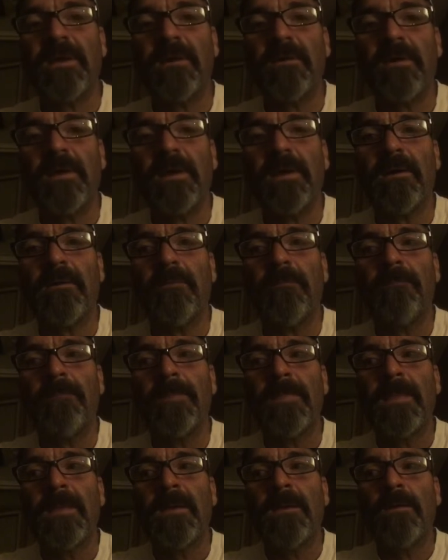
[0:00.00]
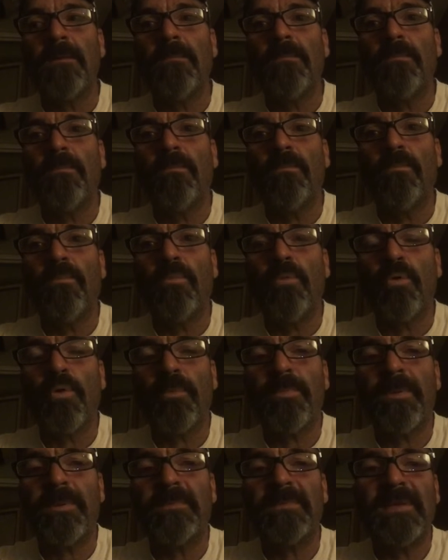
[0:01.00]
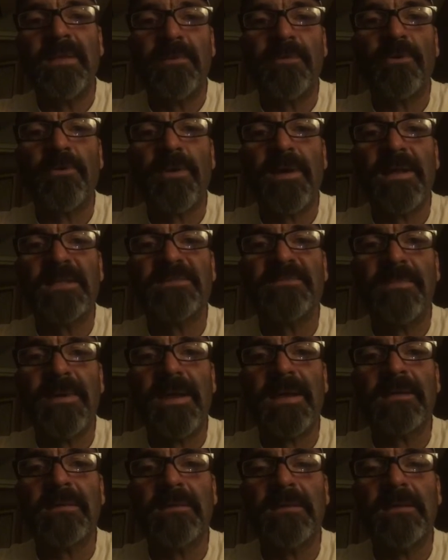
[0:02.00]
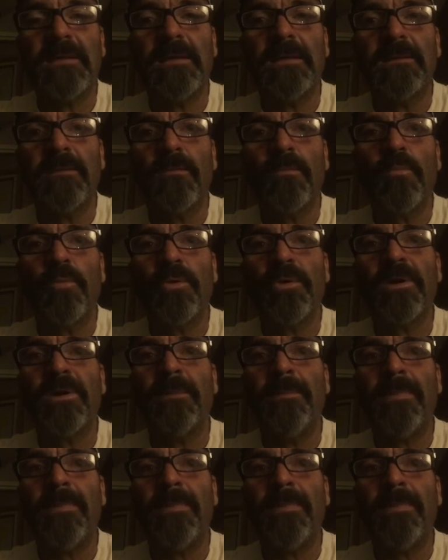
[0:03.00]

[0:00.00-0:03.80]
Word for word: how, how more people, Democrats back then weren't